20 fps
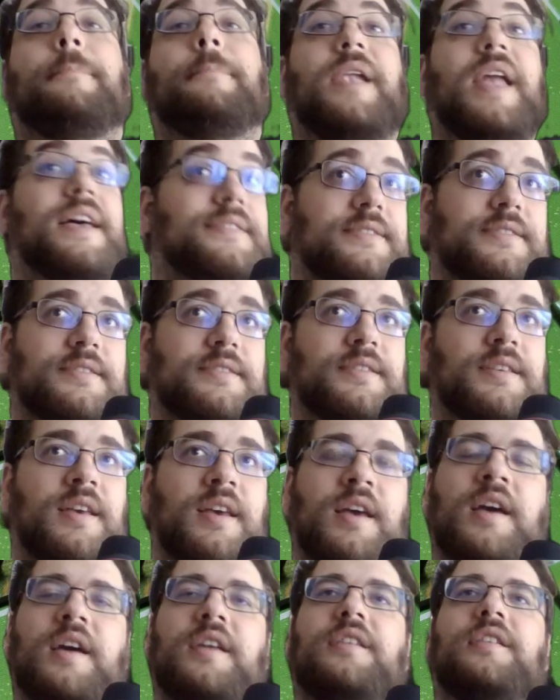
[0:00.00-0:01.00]
Plus,
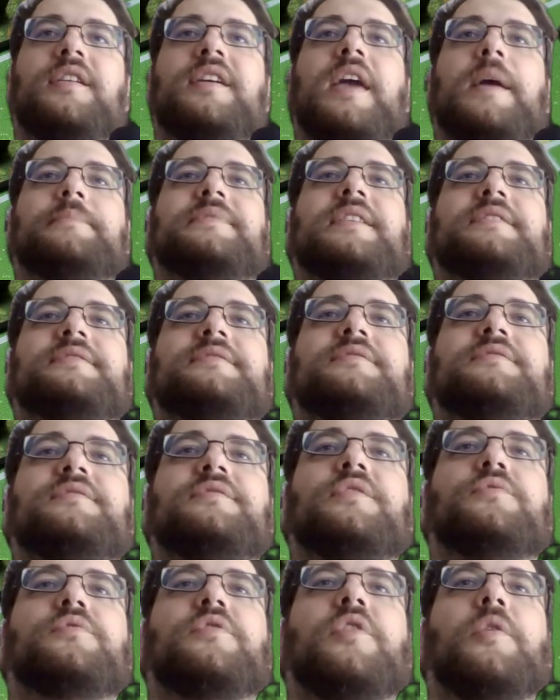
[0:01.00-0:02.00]
the game doesn't
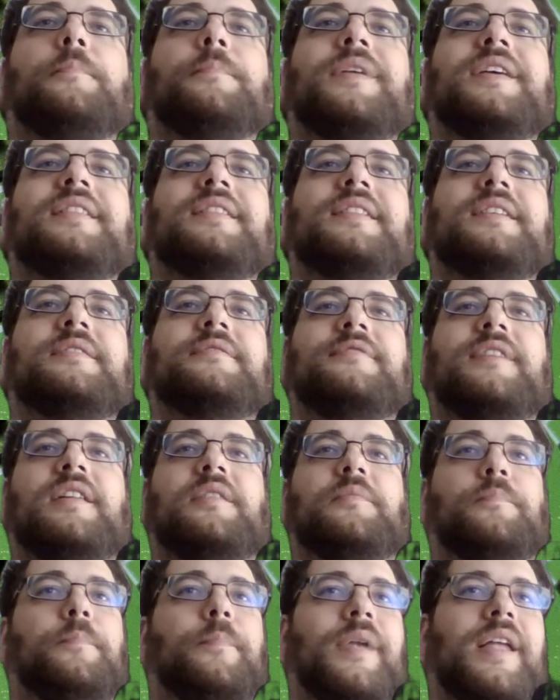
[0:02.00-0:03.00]
do completely,
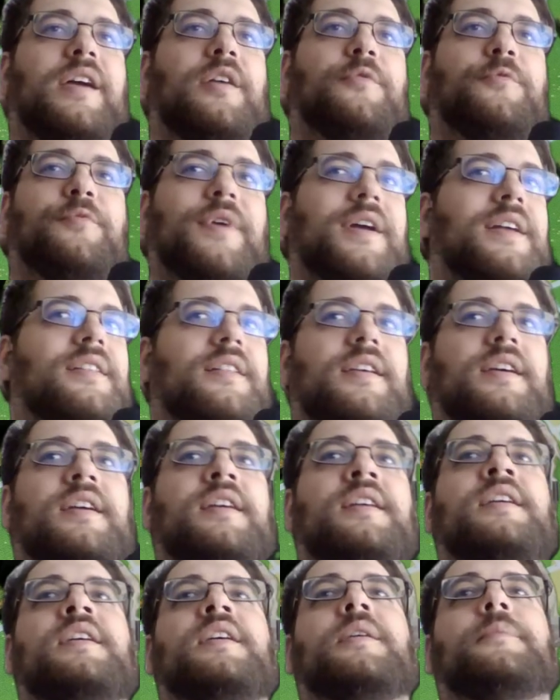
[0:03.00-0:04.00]
well, player
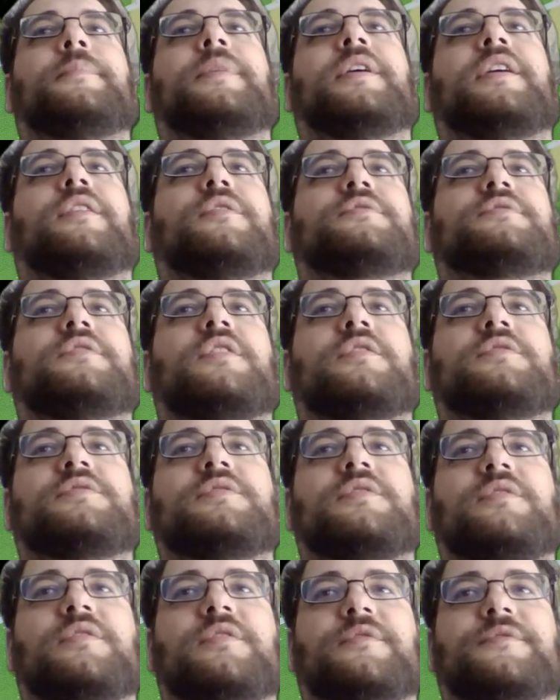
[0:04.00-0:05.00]
friendly, because
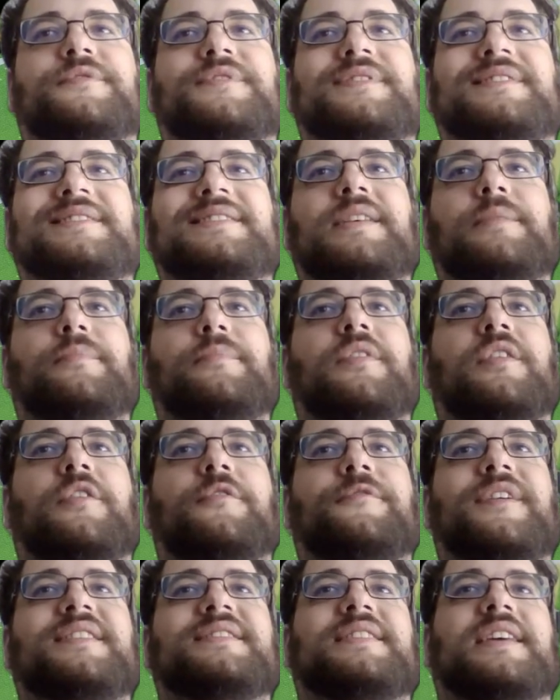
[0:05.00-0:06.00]
lots of similar
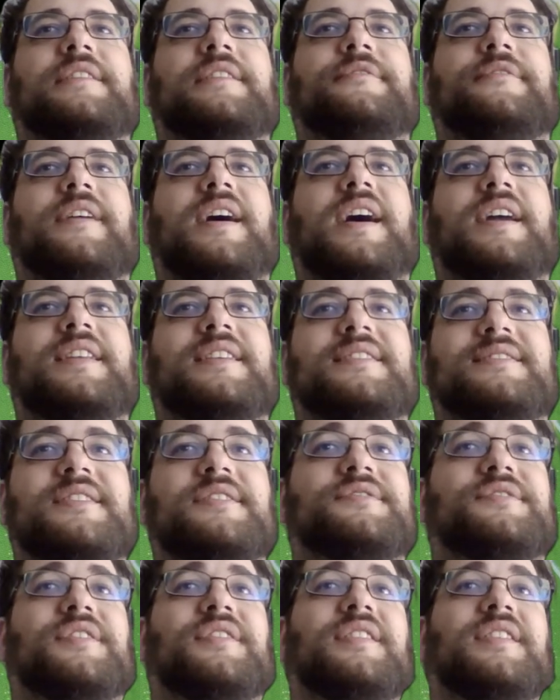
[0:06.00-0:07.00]
things have
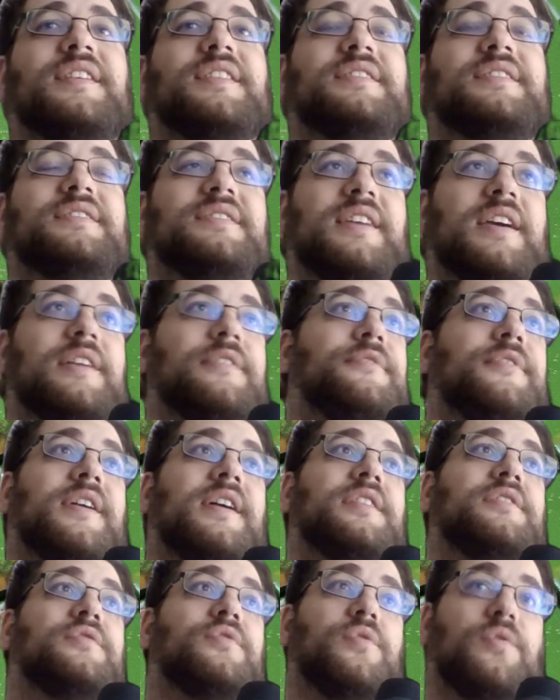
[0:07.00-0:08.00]
unnecessarily
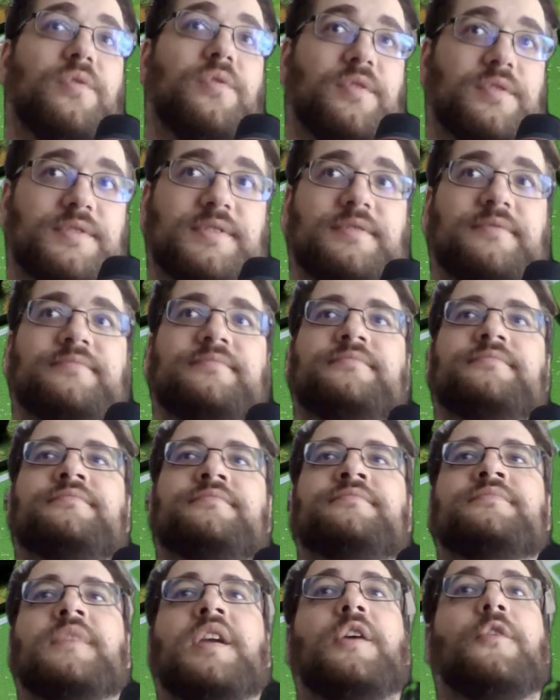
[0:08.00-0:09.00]
different rules.
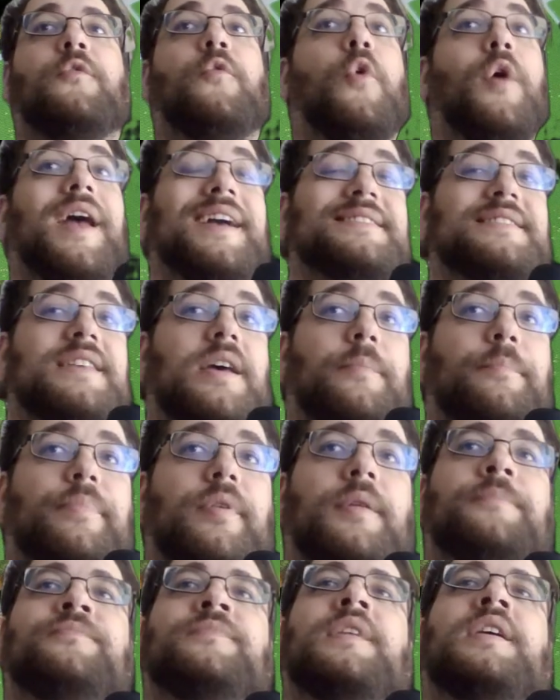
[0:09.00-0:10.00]
For
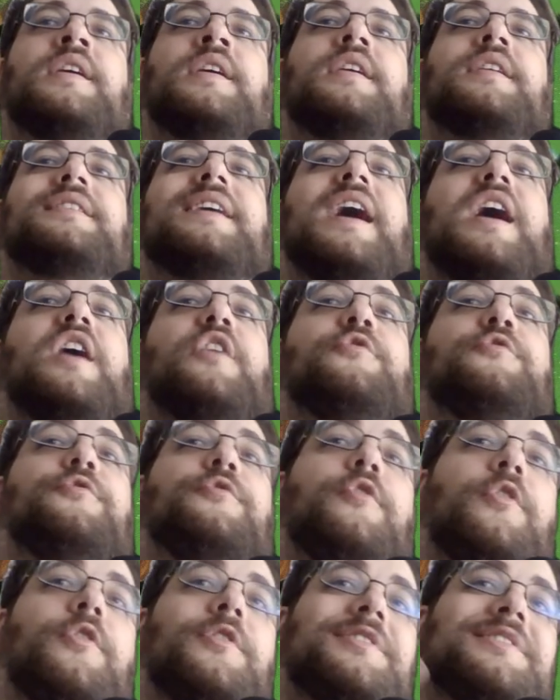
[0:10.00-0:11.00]
example, there are
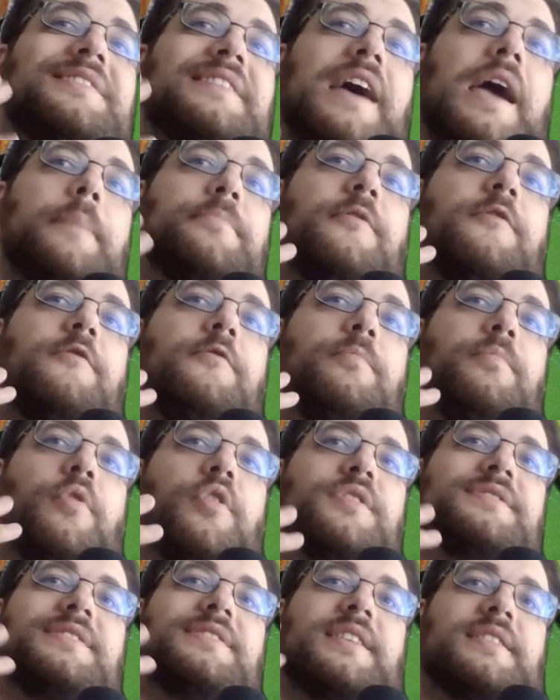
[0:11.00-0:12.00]
4 types of
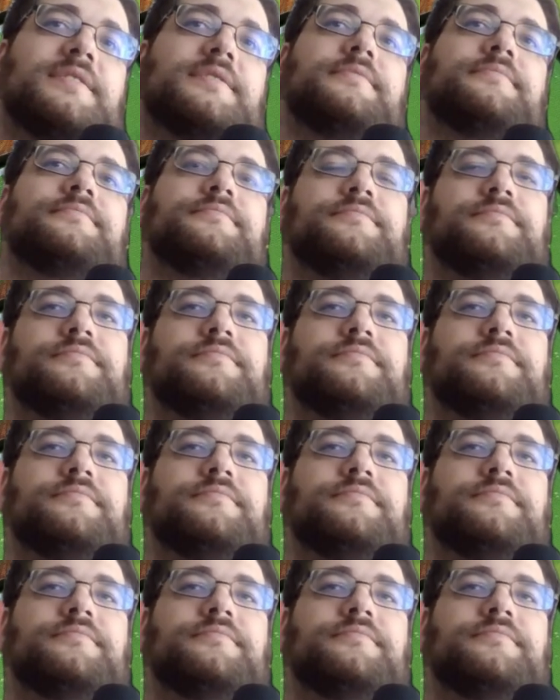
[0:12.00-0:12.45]
boxes: